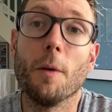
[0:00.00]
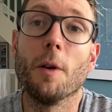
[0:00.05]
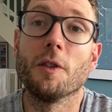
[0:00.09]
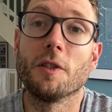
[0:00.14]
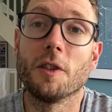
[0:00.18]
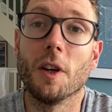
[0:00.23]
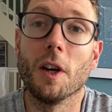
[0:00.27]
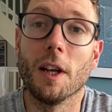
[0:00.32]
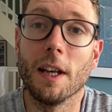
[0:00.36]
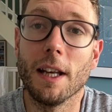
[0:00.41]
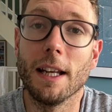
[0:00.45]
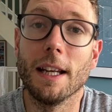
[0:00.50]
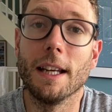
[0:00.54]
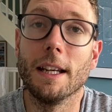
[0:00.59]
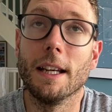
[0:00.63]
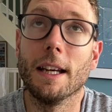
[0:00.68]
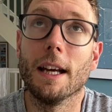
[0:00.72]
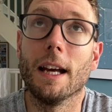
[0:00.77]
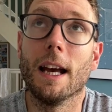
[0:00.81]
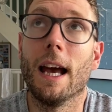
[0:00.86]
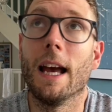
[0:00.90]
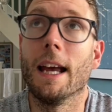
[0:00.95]

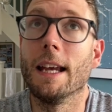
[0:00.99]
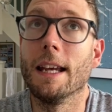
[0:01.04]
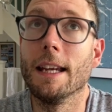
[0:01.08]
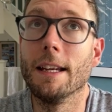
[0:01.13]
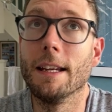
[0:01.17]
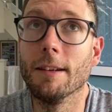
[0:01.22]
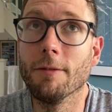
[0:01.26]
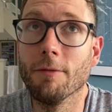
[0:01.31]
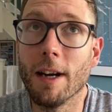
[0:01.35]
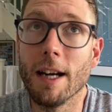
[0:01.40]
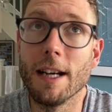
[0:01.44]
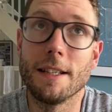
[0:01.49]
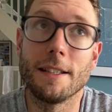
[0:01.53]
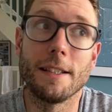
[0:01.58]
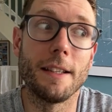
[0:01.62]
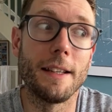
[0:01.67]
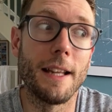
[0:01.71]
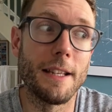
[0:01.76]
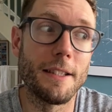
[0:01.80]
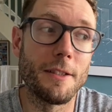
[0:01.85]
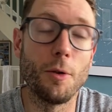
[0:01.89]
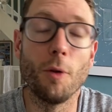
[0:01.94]
certainly a
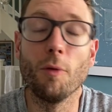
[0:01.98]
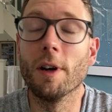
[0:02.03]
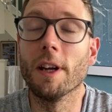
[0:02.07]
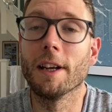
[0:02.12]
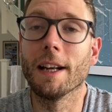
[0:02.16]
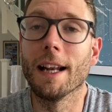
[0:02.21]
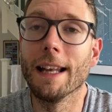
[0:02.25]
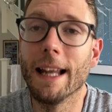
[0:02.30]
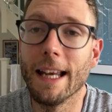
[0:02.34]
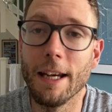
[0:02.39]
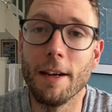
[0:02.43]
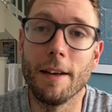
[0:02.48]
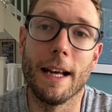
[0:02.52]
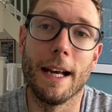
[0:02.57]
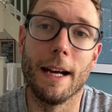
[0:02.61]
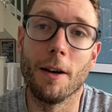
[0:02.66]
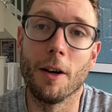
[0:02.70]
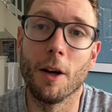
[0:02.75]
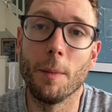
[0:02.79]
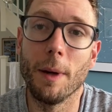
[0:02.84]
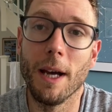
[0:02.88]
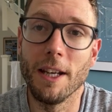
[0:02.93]
racer that's not really going to let you
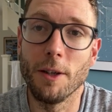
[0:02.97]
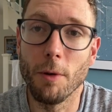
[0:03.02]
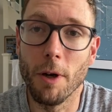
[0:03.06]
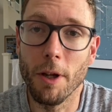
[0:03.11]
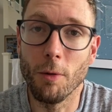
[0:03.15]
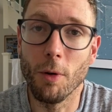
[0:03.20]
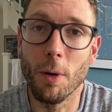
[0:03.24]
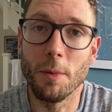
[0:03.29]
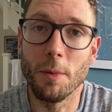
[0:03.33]
down compared to other